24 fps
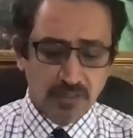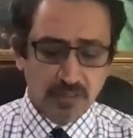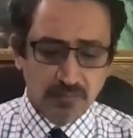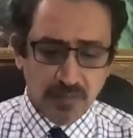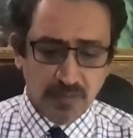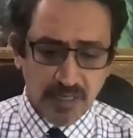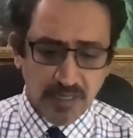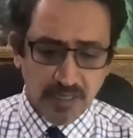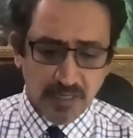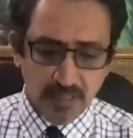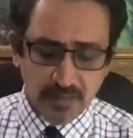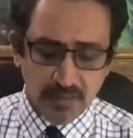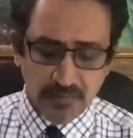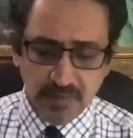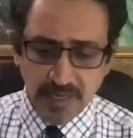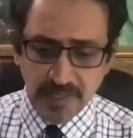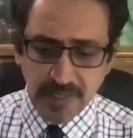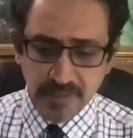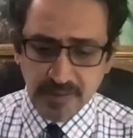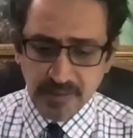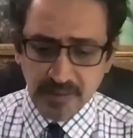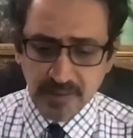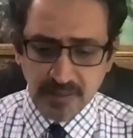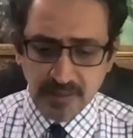Varga,
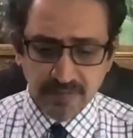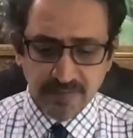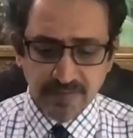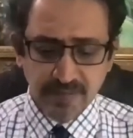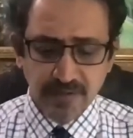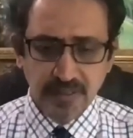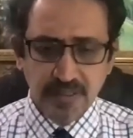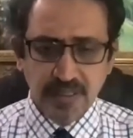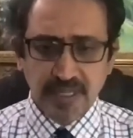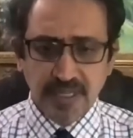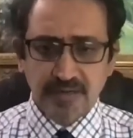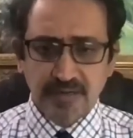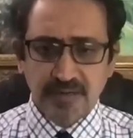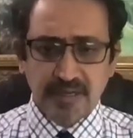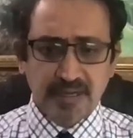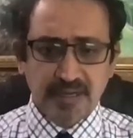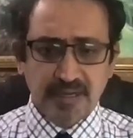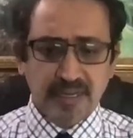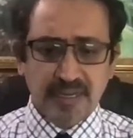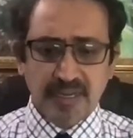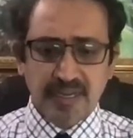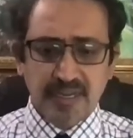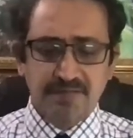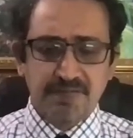myself,
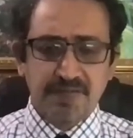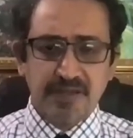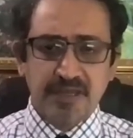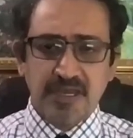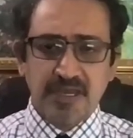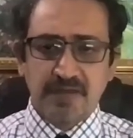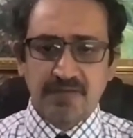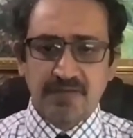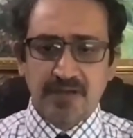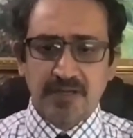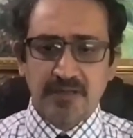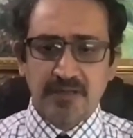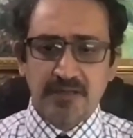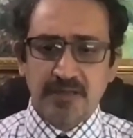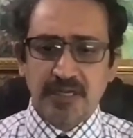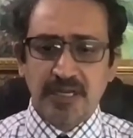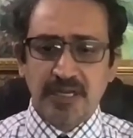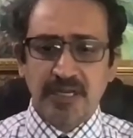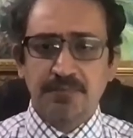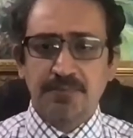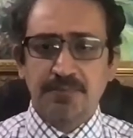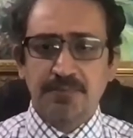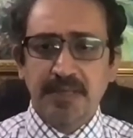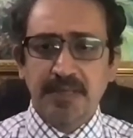and we have another
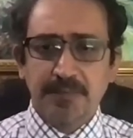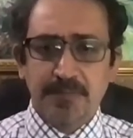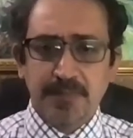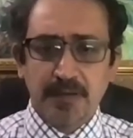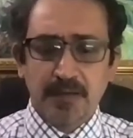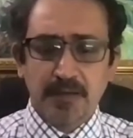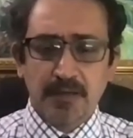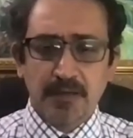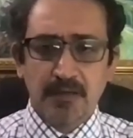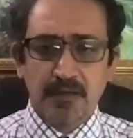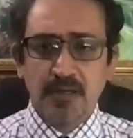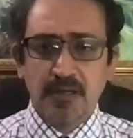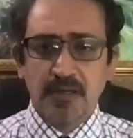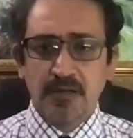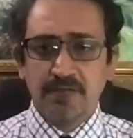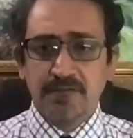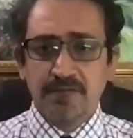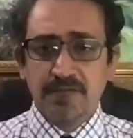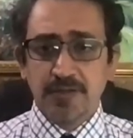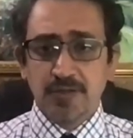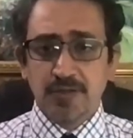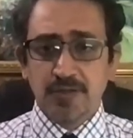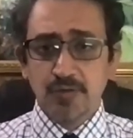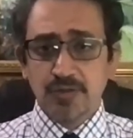10 people
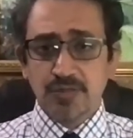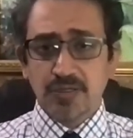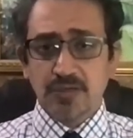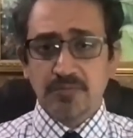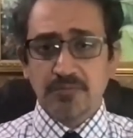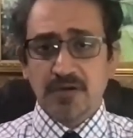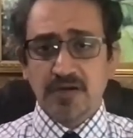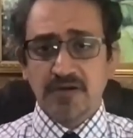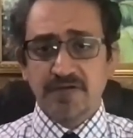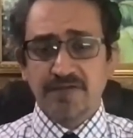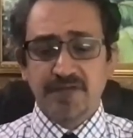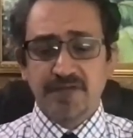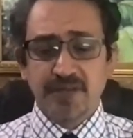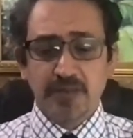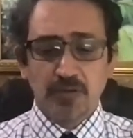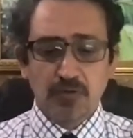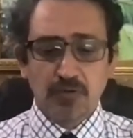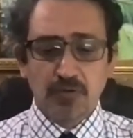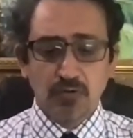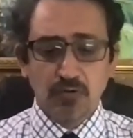with Susan Murphy,